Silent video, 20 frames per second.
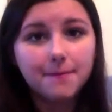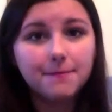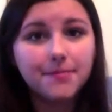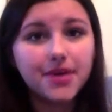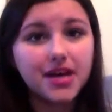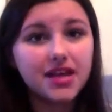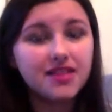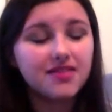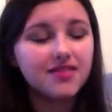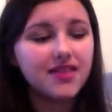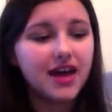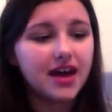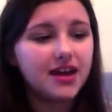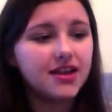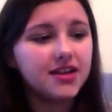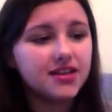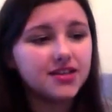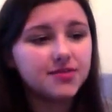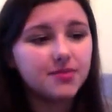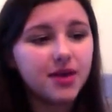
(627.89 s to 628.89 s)
But
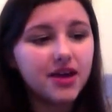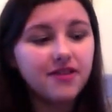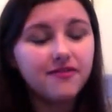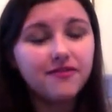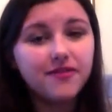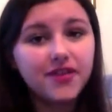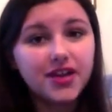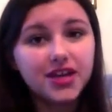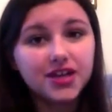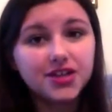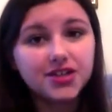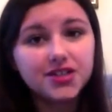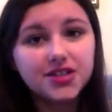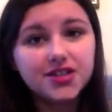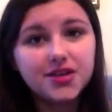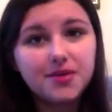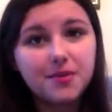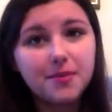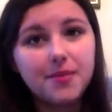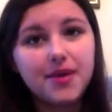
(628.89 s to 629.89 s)
that is my
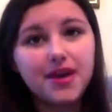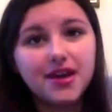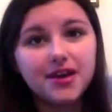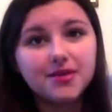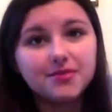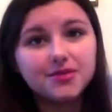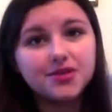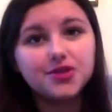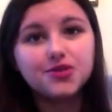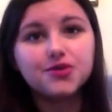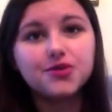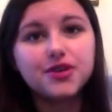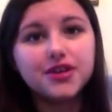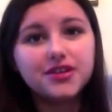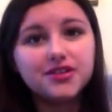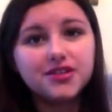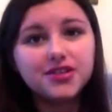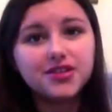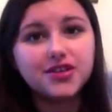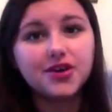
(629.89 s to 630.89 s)
finished makeup
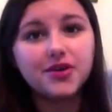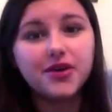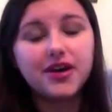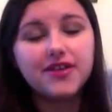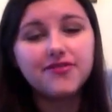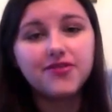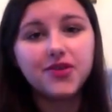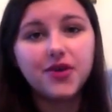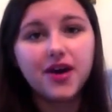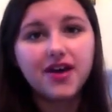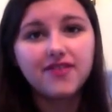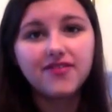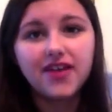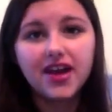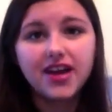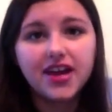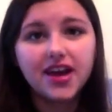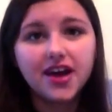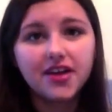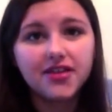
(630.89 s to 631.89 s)
tutorial. So if you have
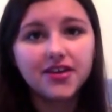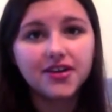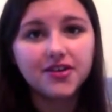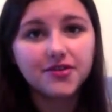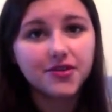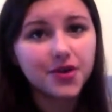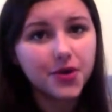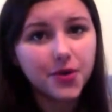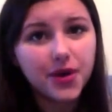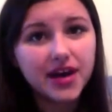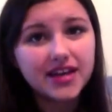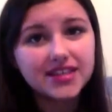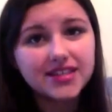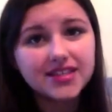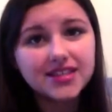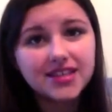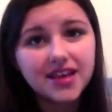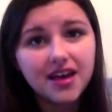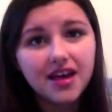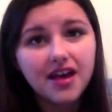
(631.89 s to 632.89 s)
any other
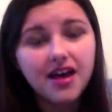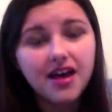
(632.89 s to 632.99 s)
requests,